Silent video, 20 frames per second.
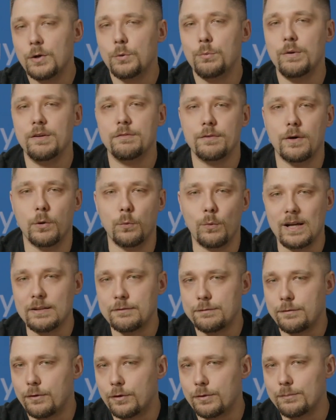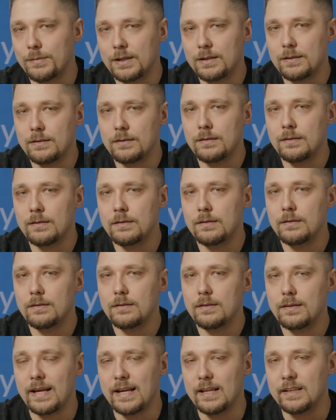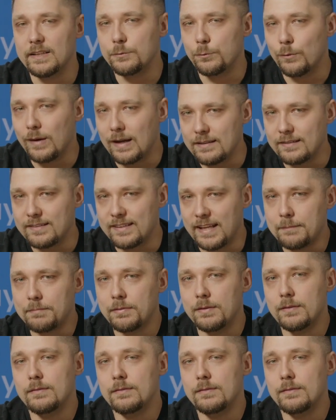with one form and one step